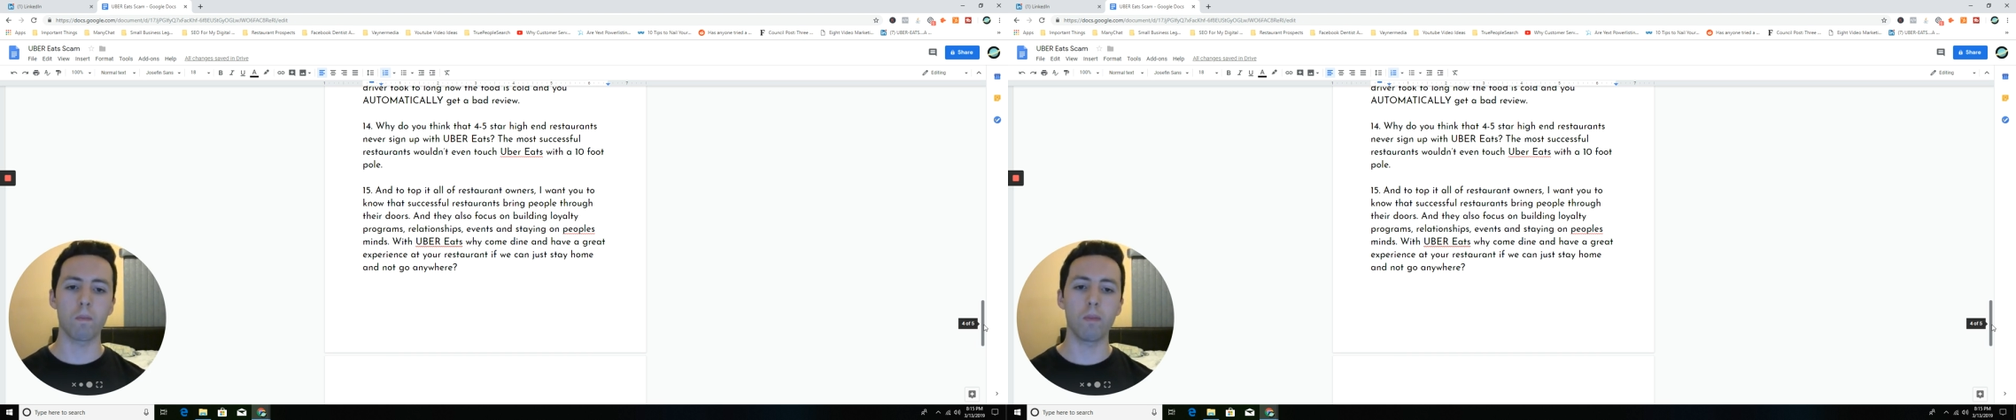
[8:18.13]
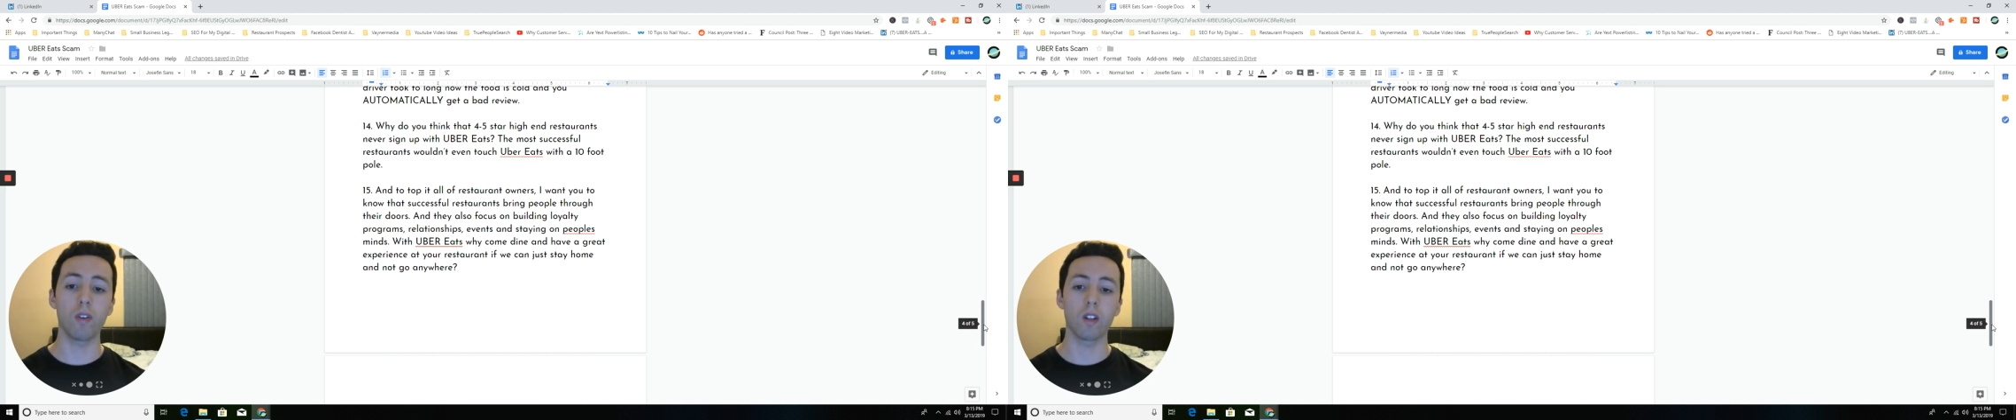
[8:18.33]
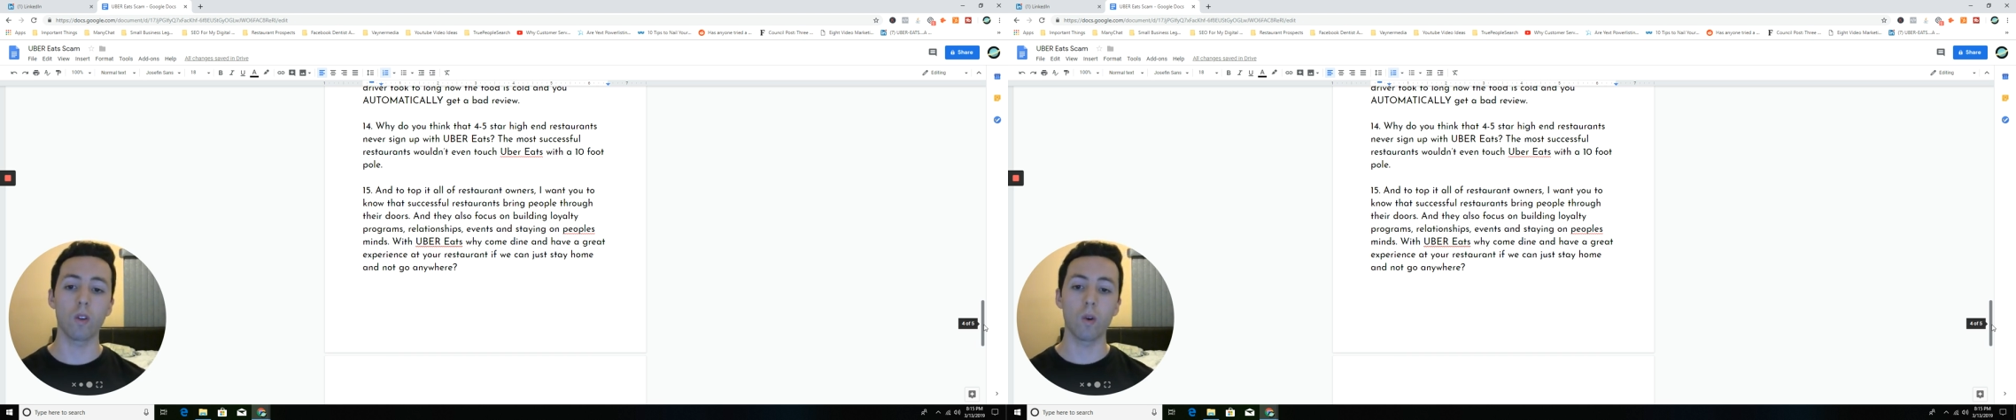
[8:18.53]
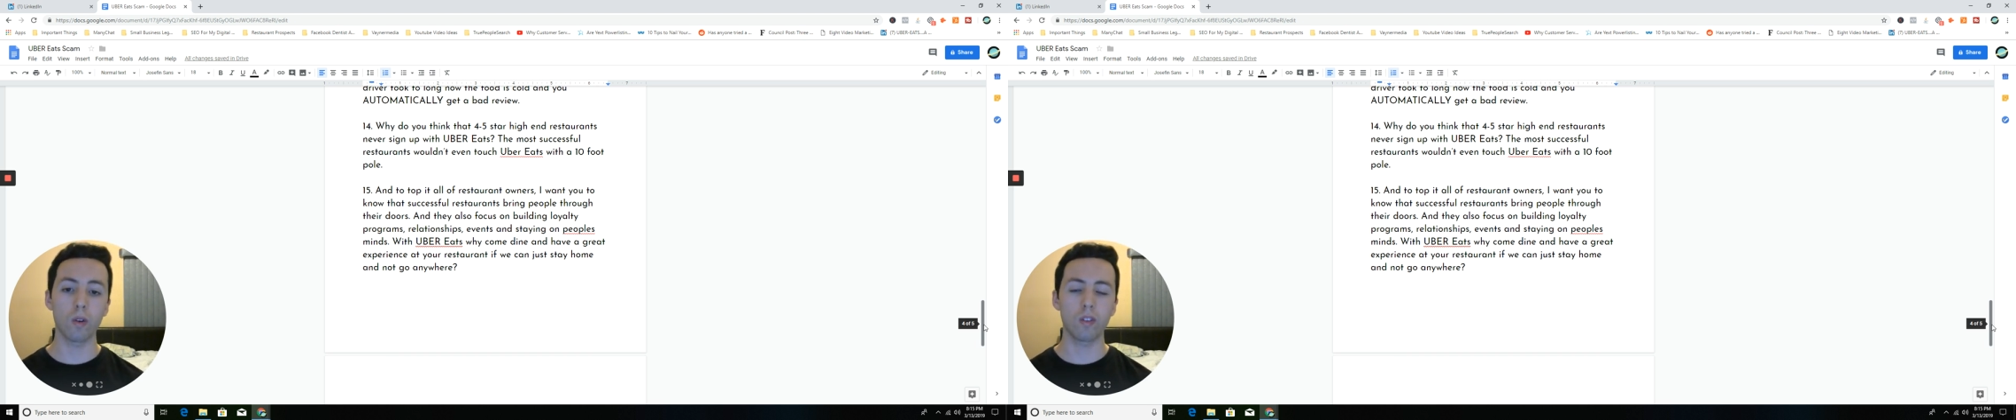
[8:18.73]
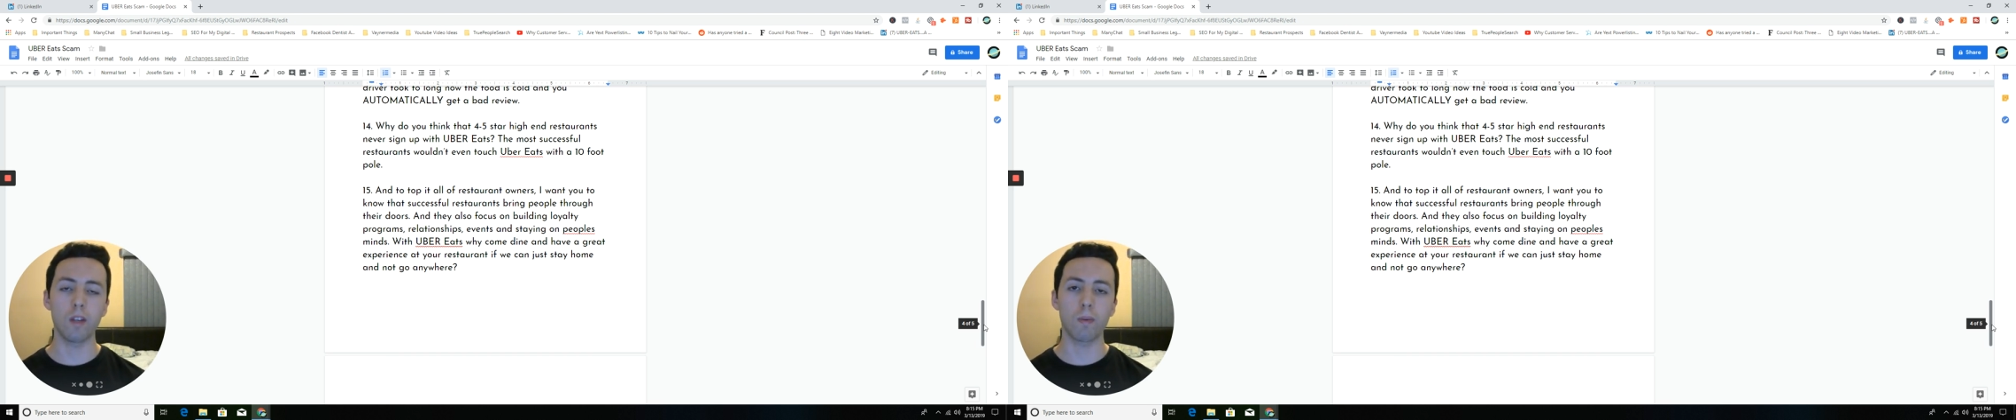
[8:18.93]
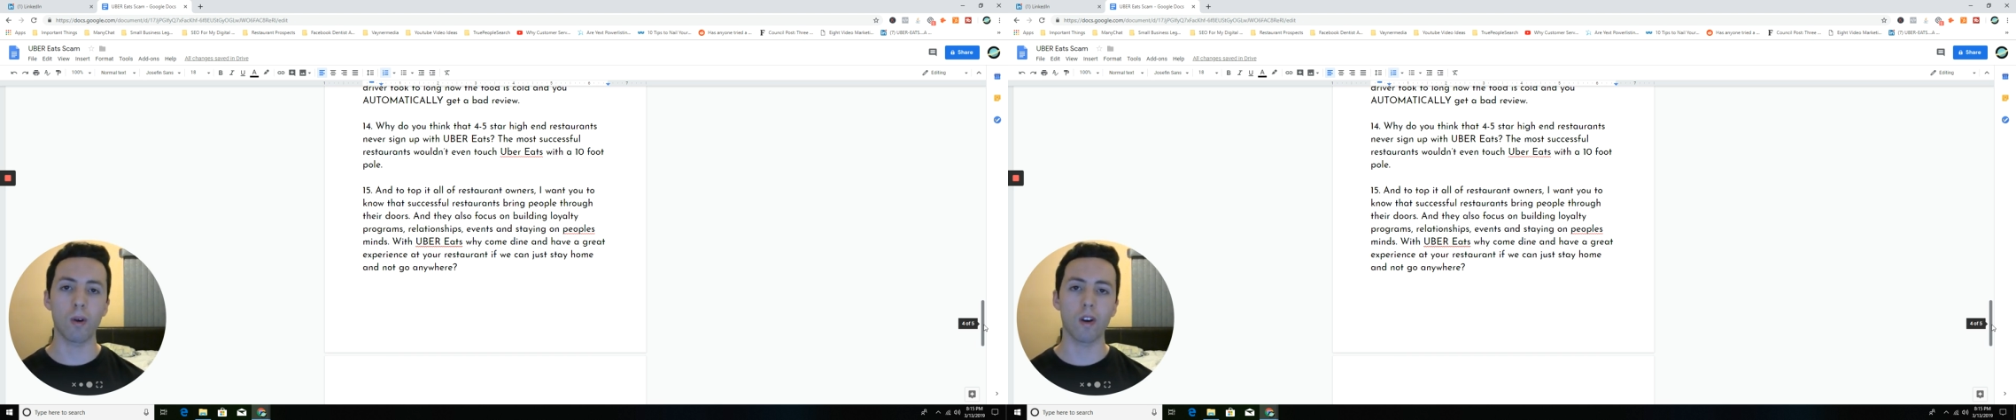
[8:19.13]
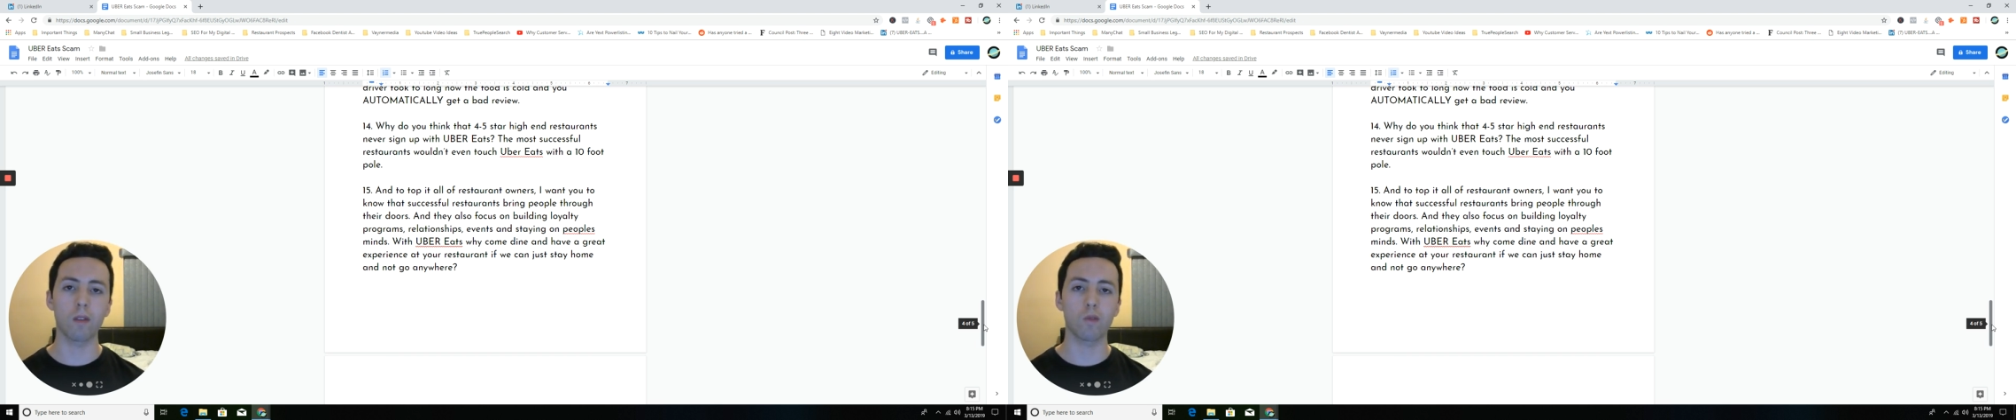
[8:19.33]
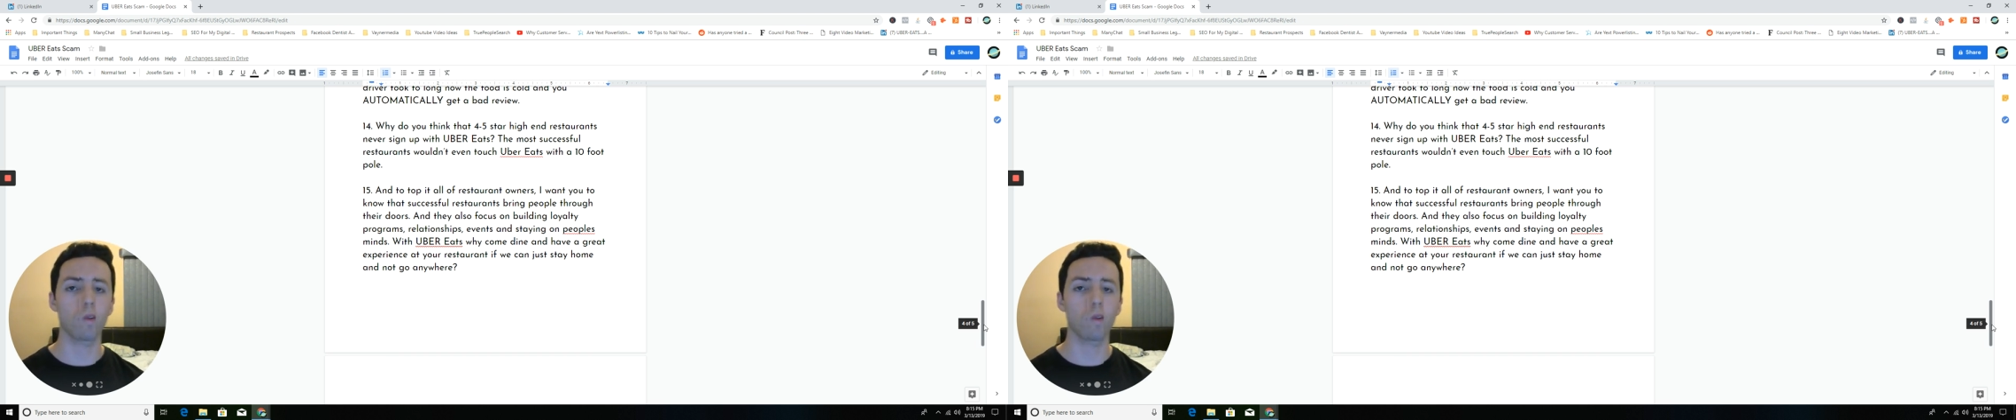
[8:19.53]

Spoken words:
building loyalty programs,